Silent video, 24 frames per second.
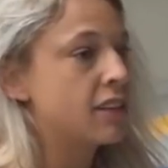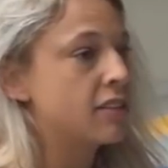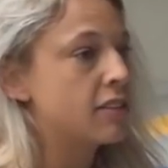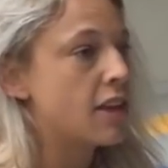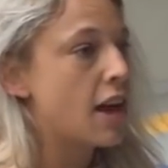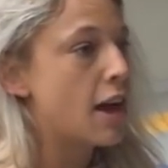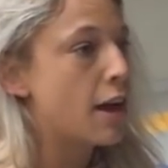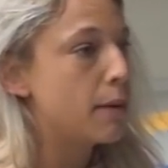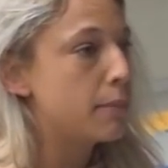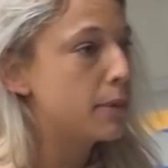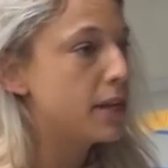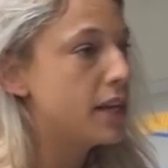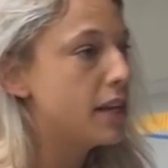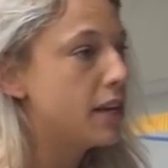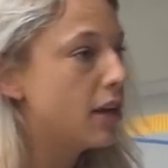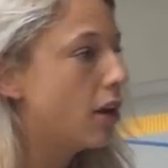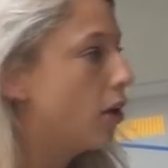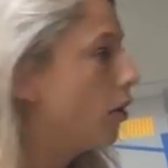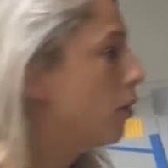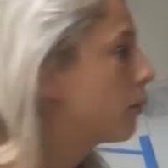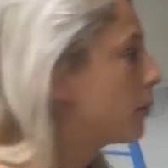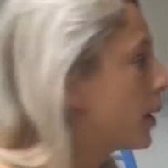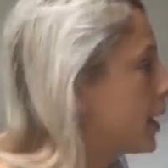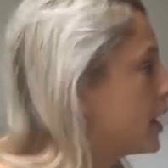in the lobby
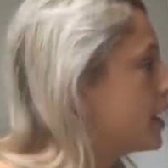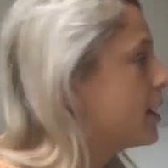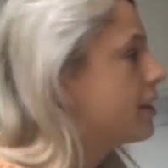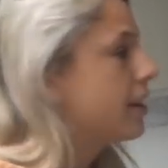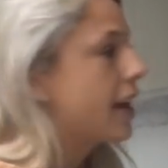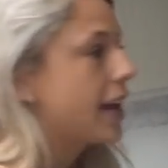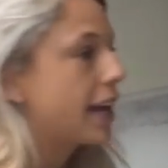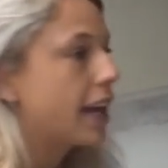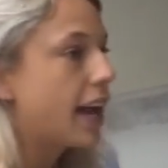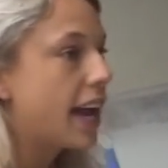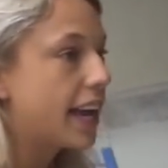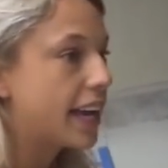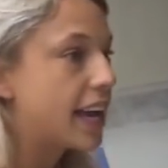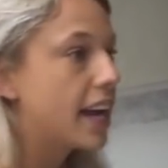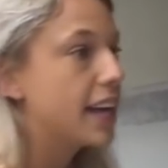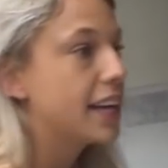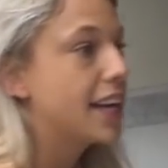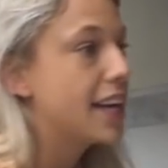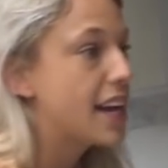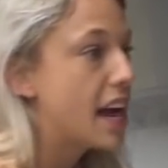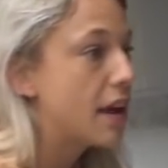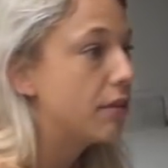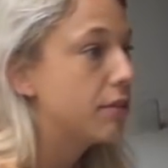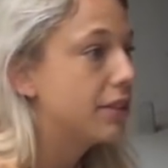already like, I gotta
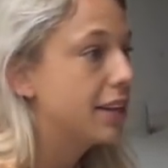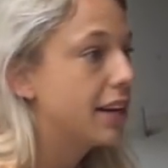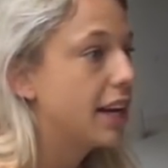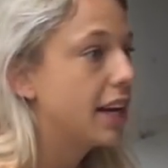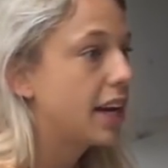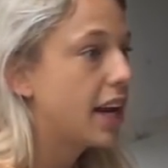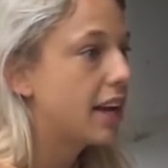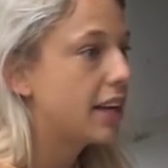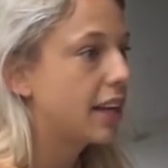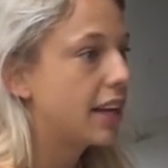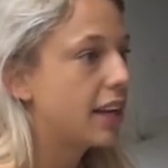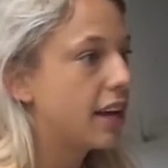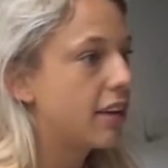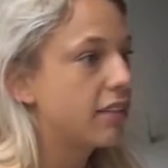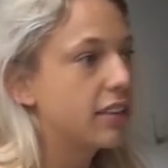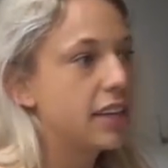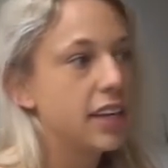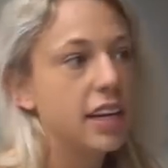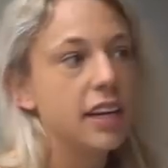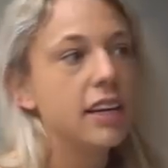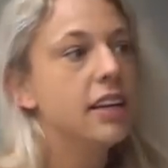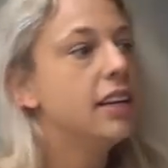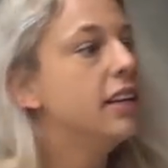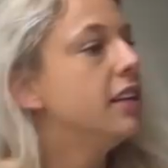get out there, I gotta get out
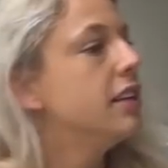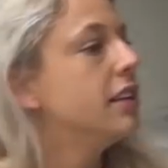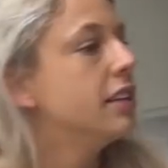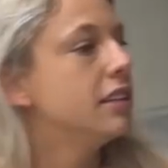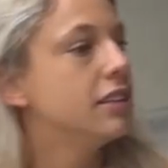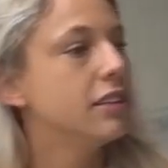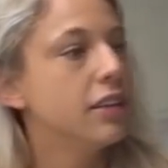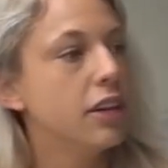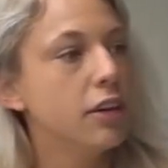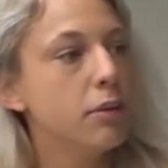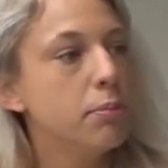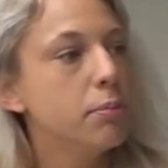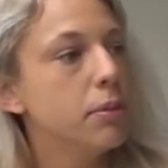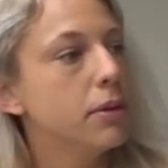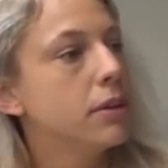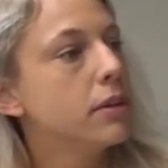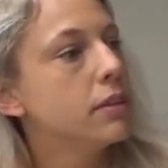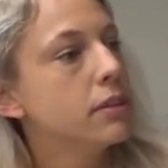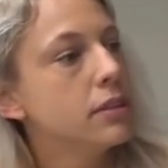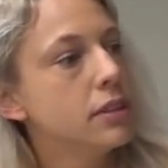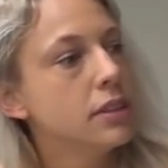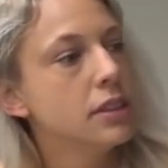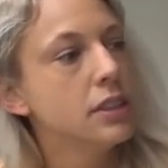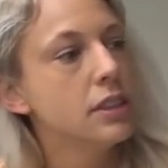there. That's nope.
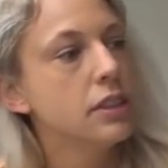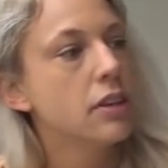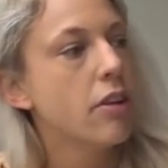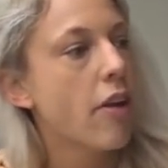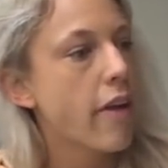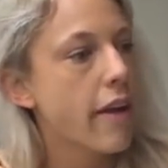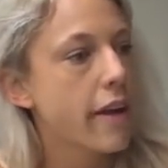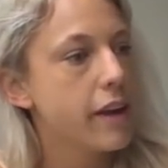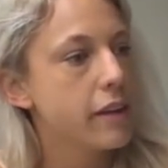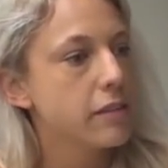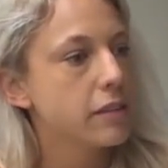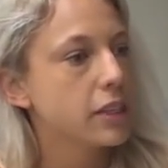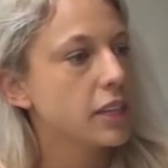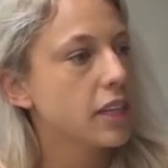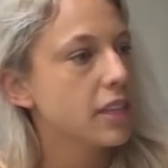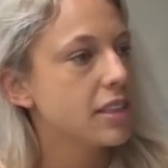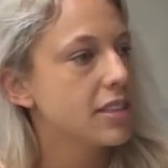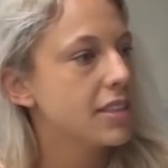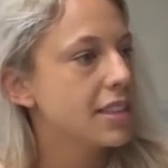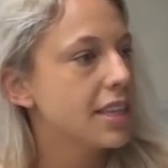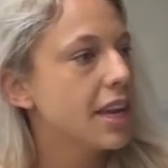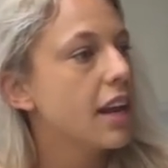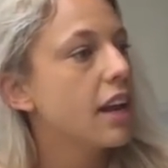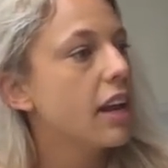Exactly what he does. Okay, we're
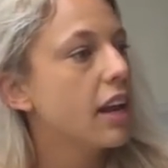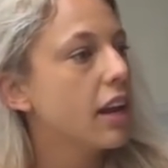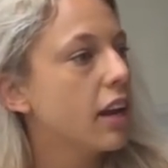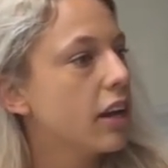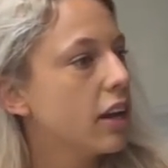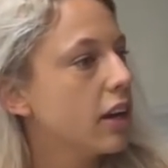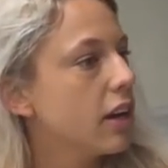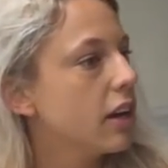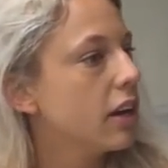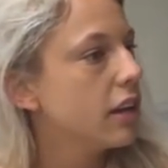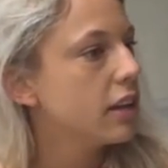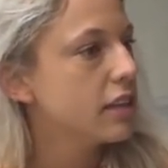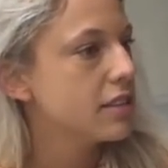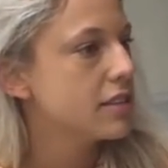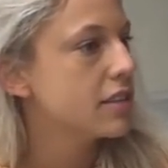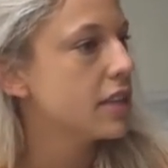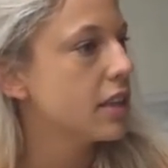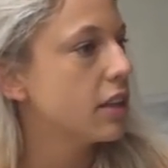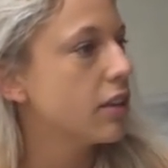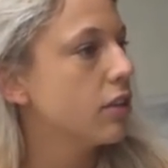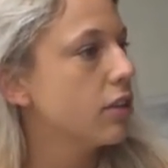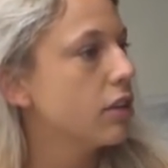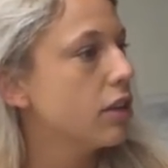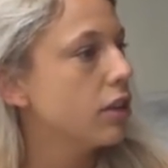gonna sit here
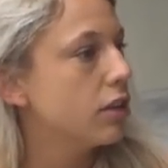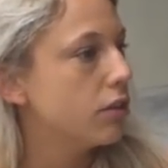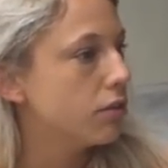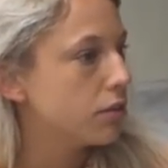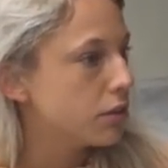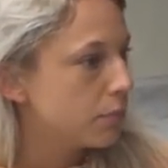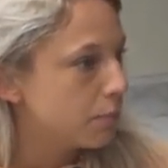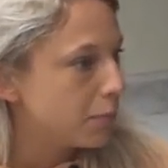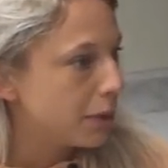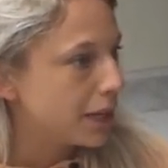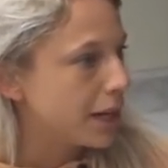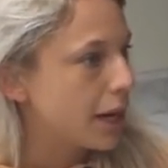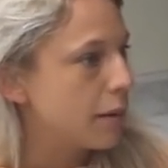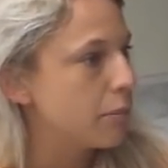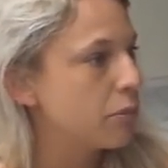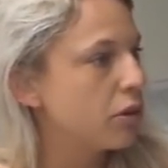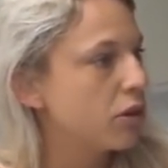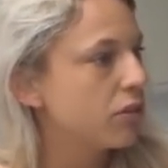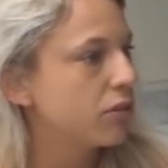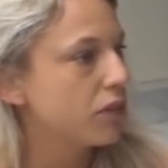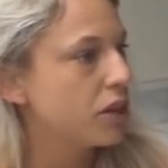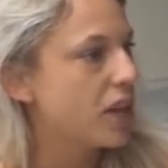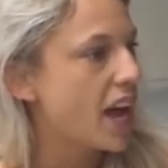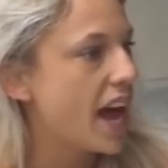until you become
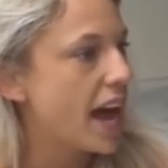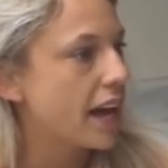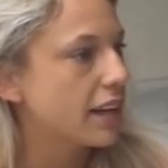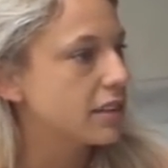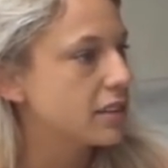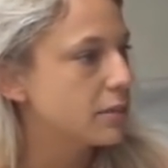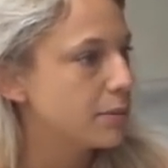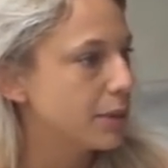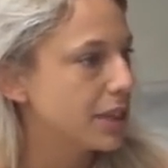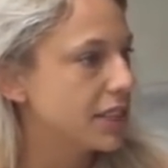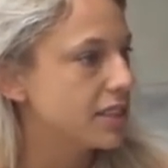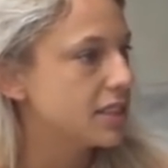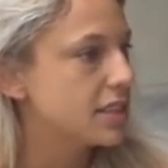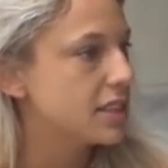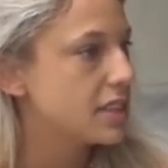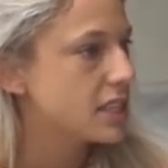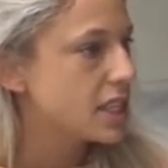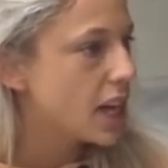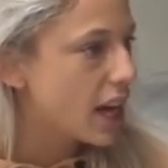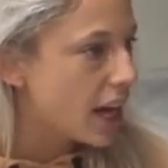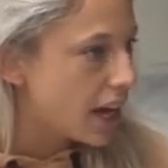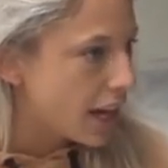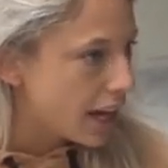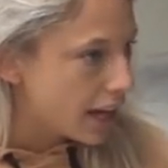more relaxed, because
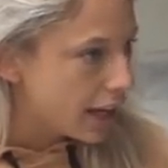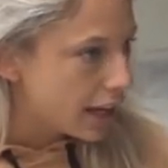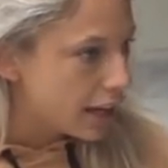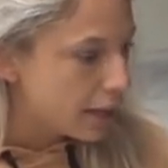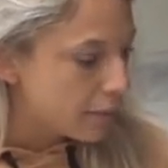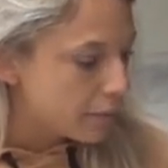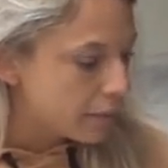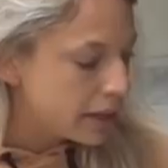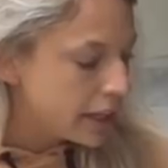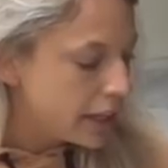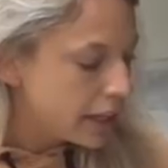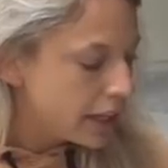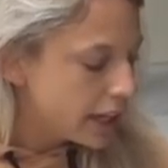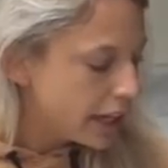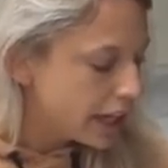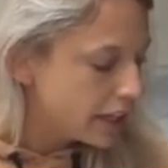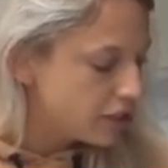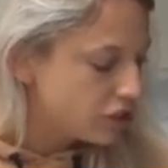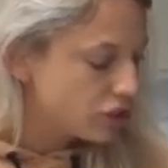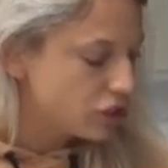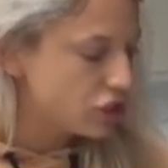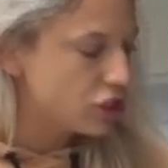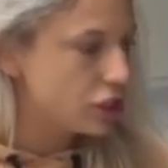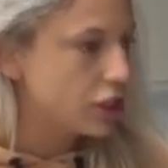time
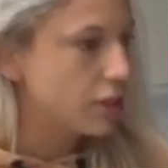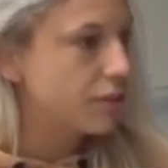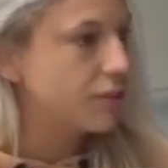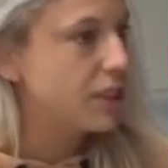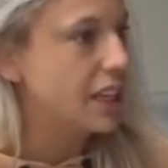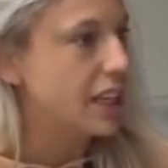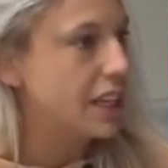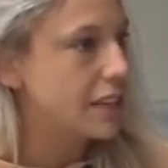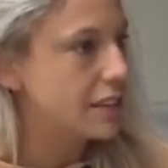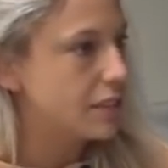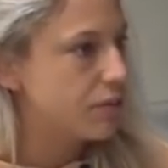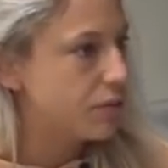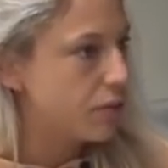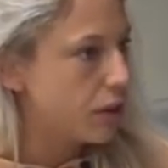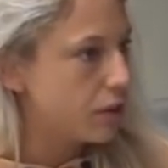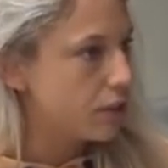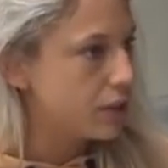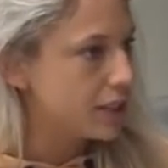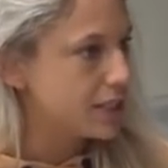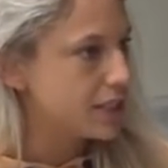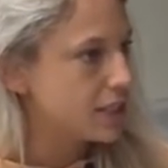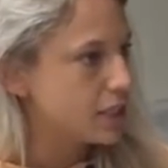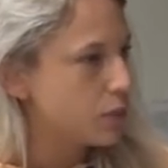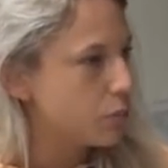and just shifting his
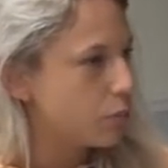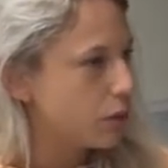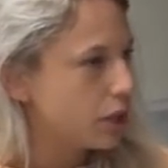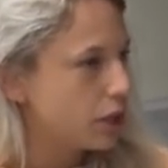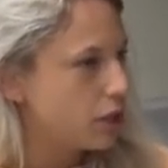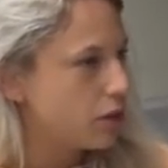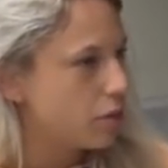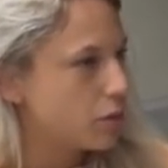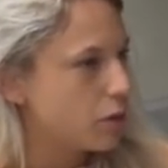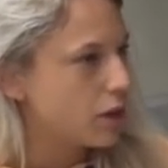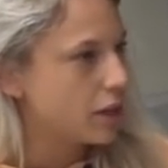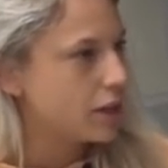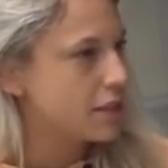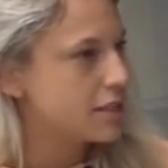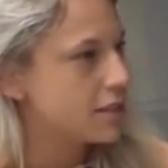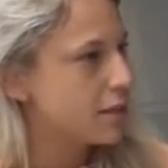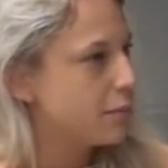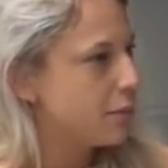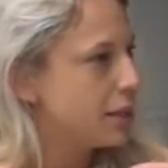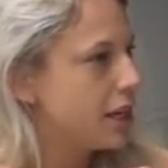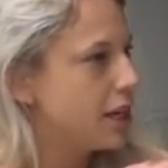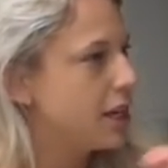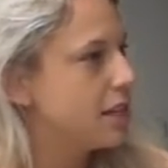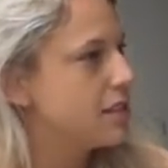focus to where you want it
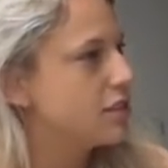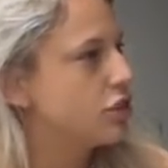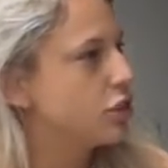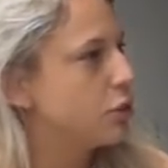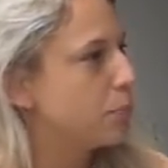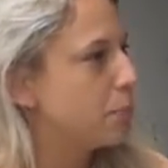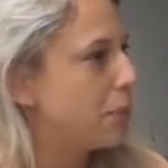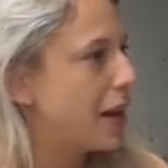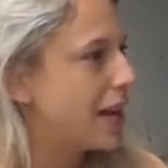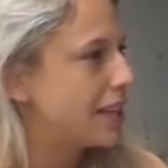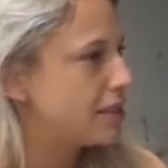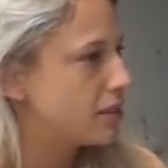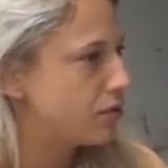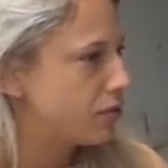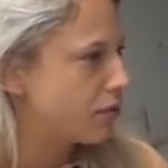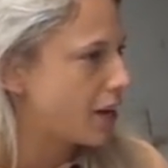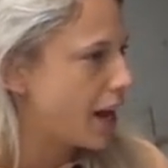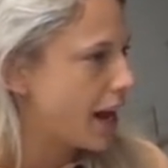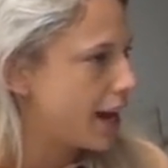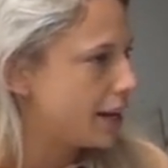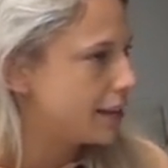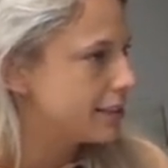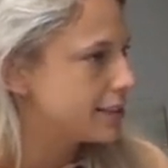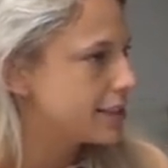to be is your yeah. best
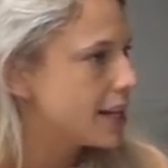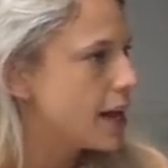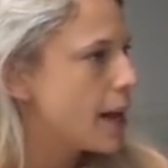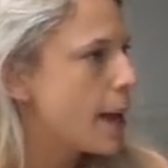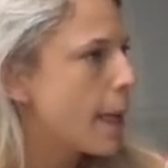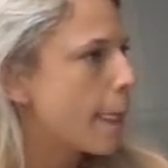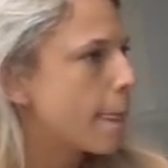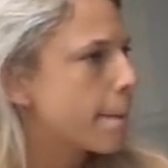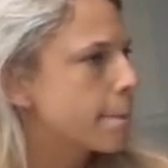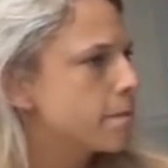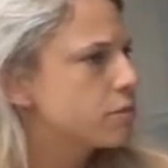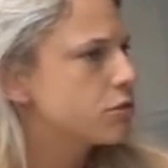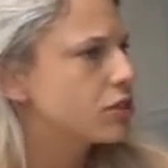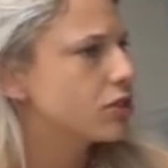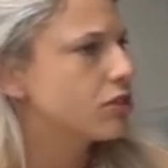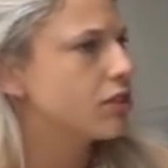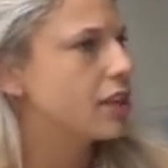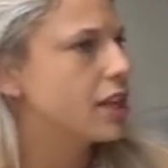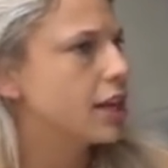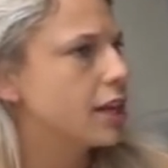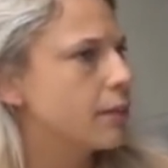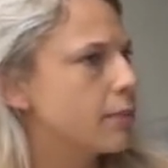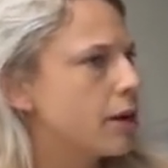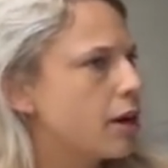friend. Right. So
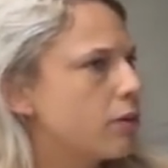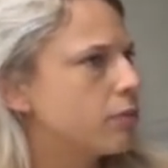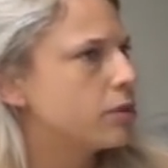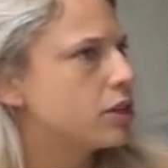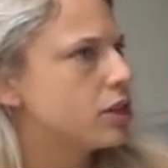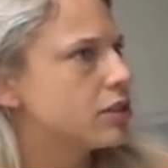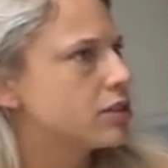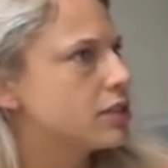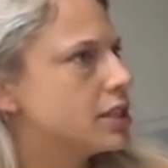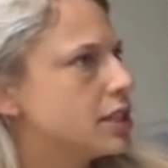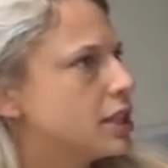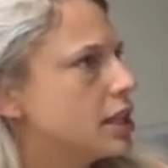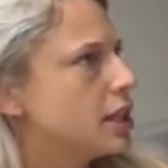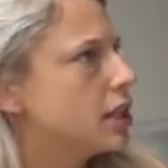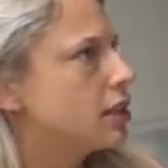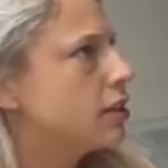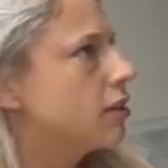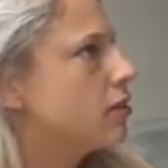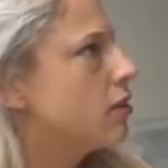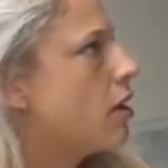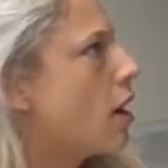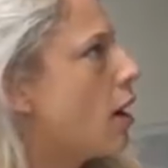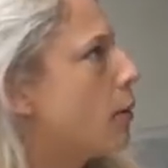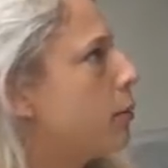think about when you're sitting in
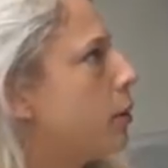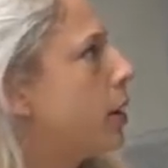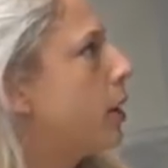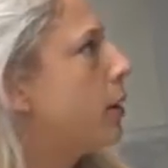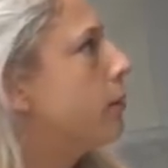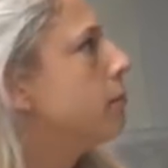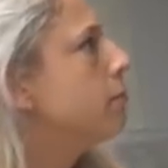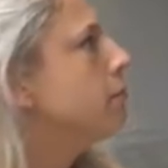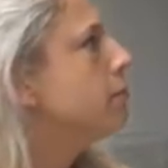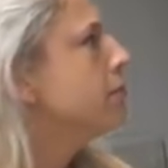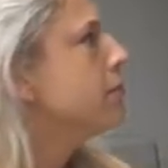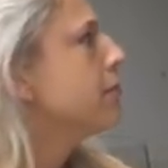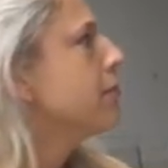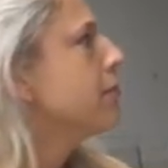the lobby